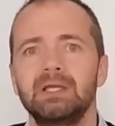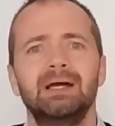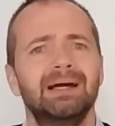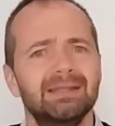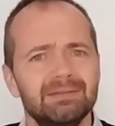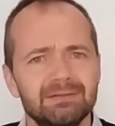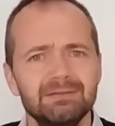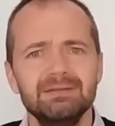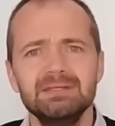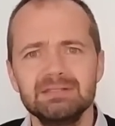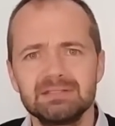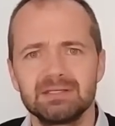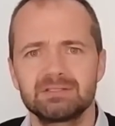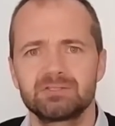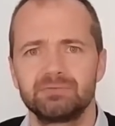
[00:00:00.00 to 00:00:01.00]
And these
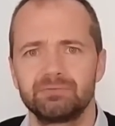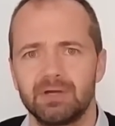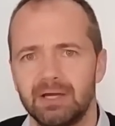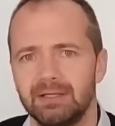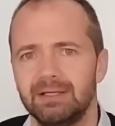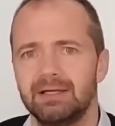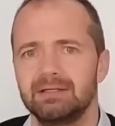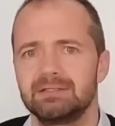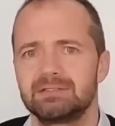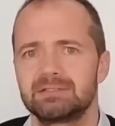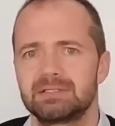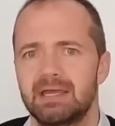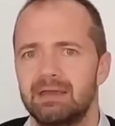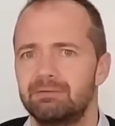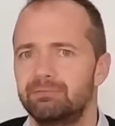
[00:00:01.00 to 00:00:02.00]
sets of guidelines
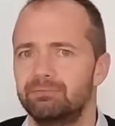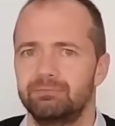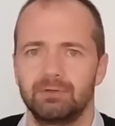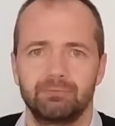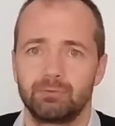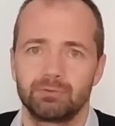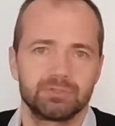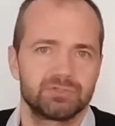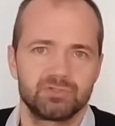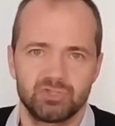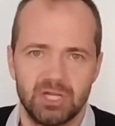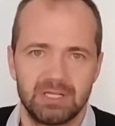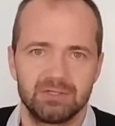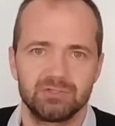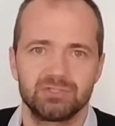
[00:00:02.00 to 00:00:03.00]
have, of course,
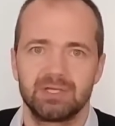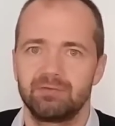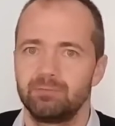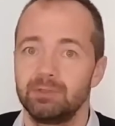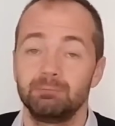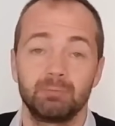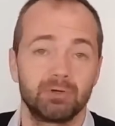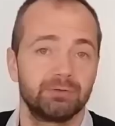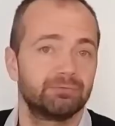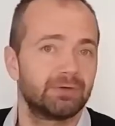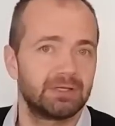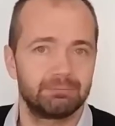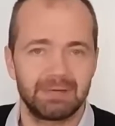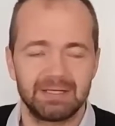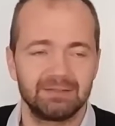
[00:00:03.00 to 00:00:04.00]
changed, have been
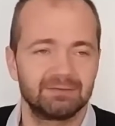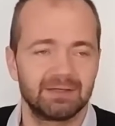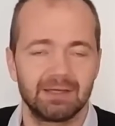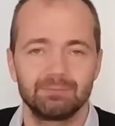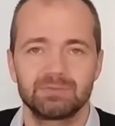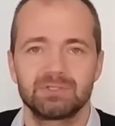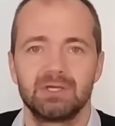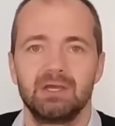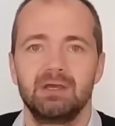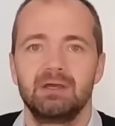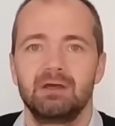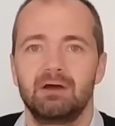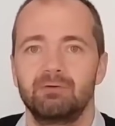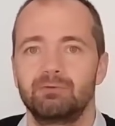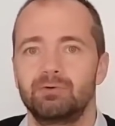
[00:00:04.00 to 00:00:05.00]
modified many times,
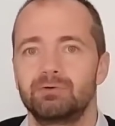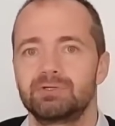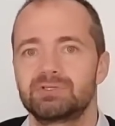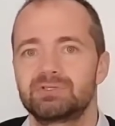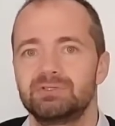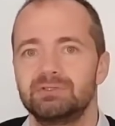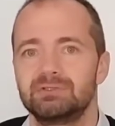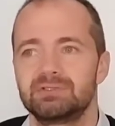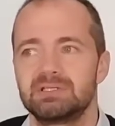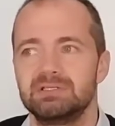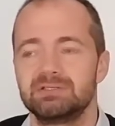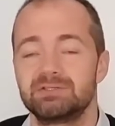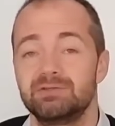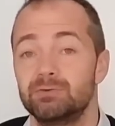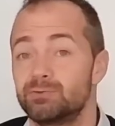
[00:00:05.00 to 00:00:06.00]
of course,
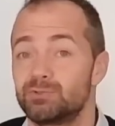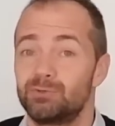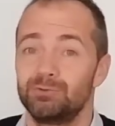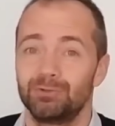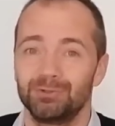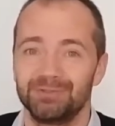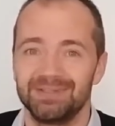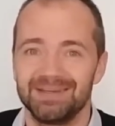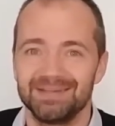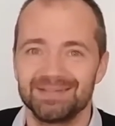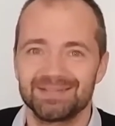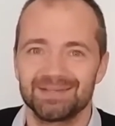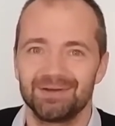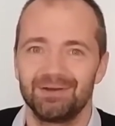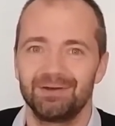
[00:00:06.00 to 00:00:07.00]
since those good old
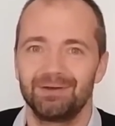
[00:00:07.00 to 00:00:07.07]
days,